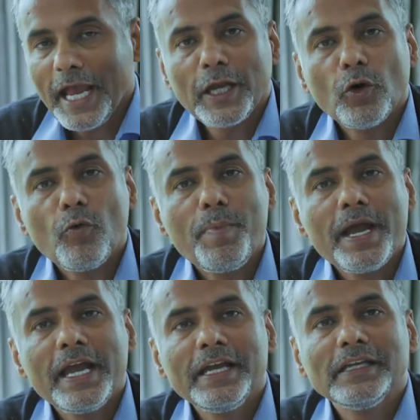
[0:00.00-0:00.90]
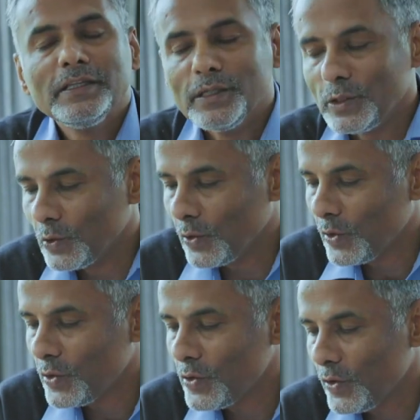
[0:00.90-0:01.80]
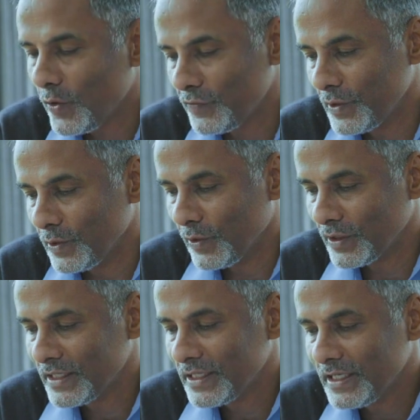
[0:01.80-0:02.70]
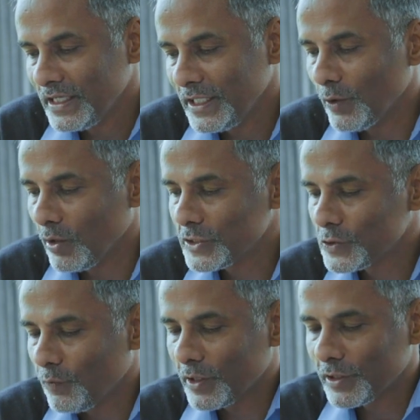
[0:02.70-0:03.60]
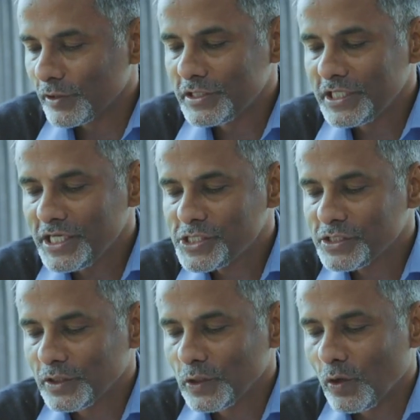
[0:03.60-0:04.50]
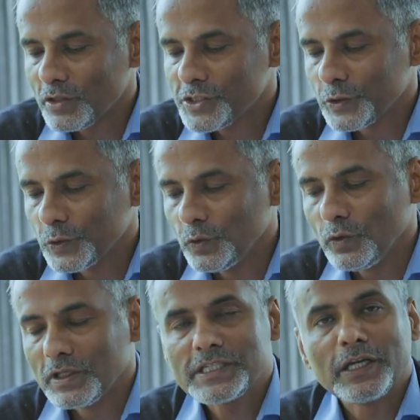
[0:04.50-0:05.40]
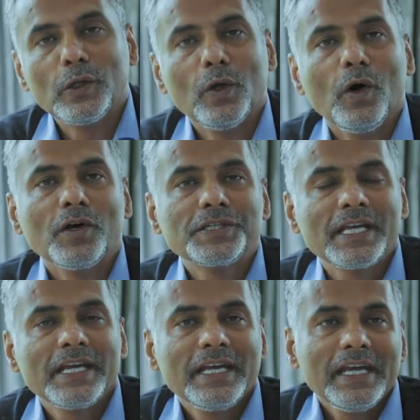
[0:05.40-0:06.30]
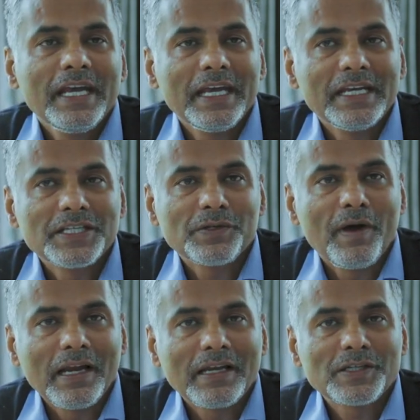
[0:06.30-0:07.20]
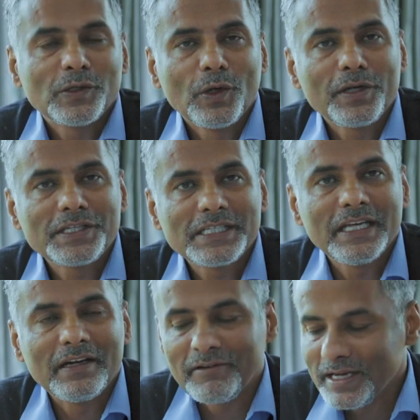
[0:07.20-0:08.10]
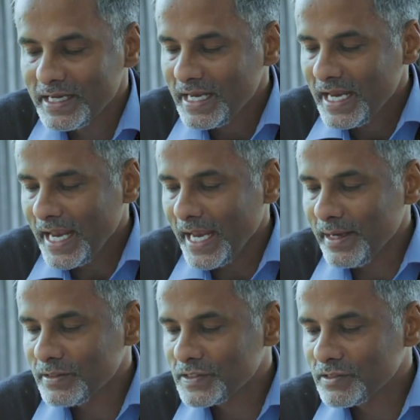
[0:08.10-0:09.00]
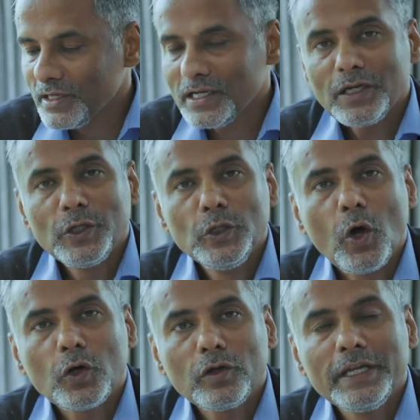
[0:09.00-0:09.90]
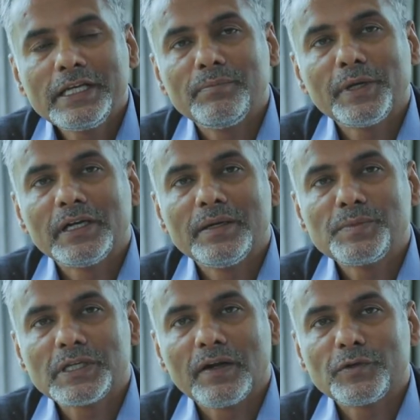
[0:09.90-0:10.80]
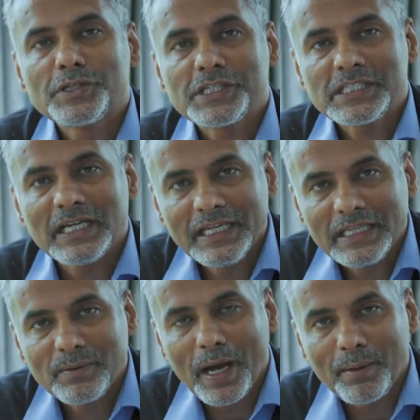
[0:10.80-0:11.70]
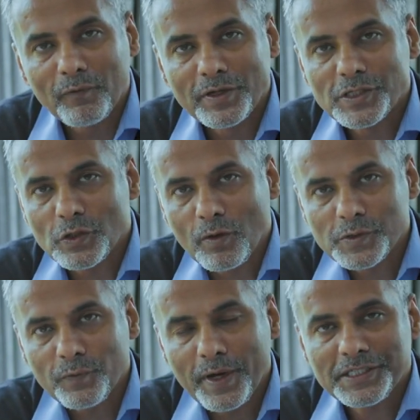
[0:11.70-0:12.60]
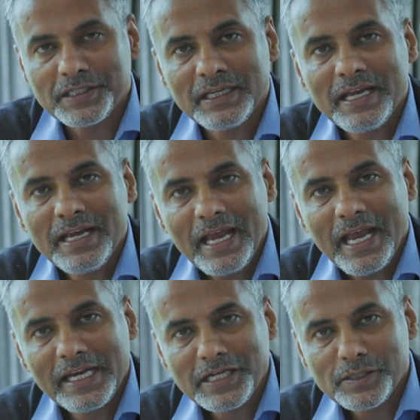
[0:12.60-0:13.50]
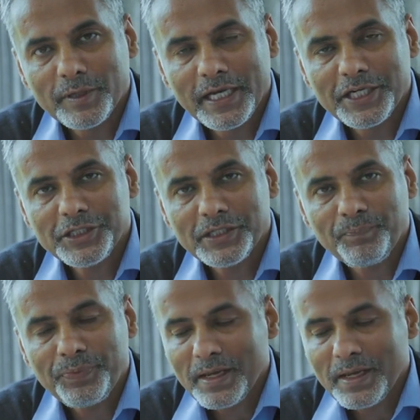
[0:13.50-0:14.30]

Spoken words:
and obey the law of the Lord. He also wanted to teach the Lord's rules and laws in Israel. So notice here, Ezra not only committed himself to study the Bible, which is observation and interpretation,